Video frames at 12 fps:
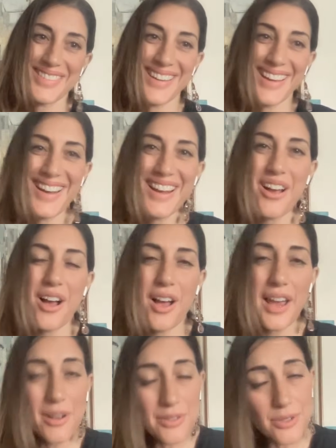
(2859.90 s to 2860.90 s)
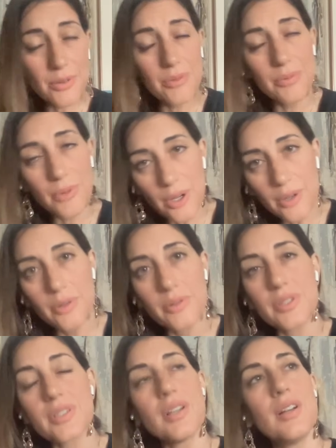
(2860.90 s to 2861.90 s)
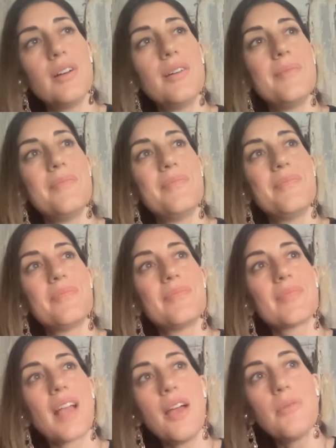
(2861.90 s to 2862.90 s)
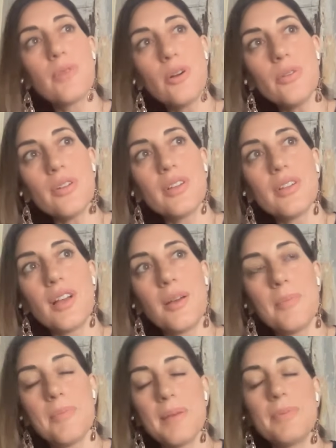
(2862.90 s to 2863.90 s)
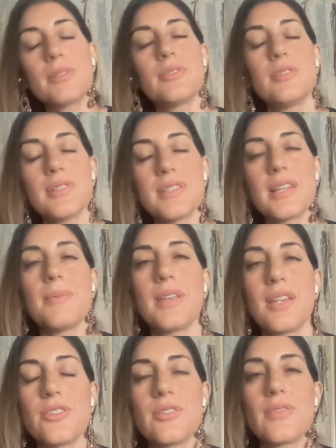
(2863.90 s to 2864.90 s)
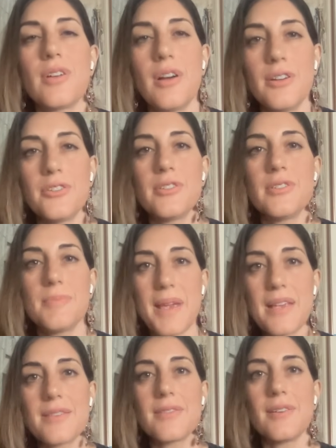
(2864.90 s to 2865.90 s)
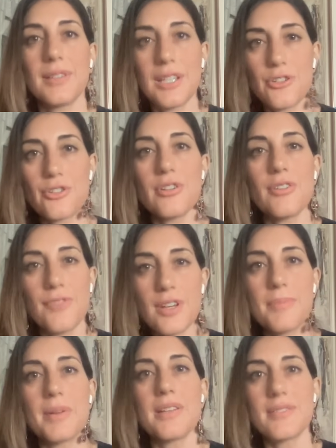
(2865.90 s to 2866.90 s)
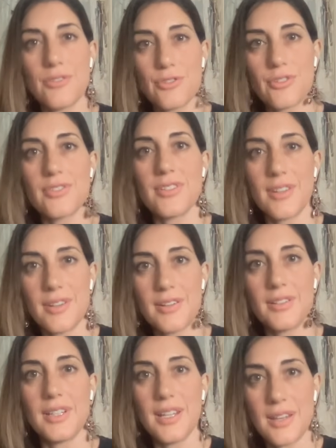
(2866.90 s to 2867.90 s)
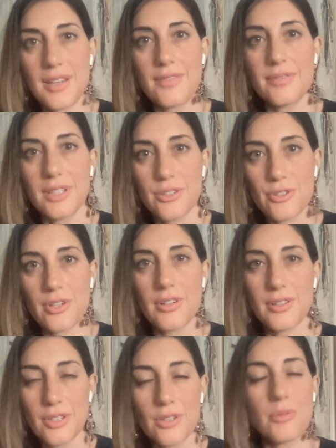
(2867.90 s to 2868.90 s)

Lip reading: And I also wrote, a biblical examination of conscience based on leisure. If anybody's interested in a litany of leisure, you're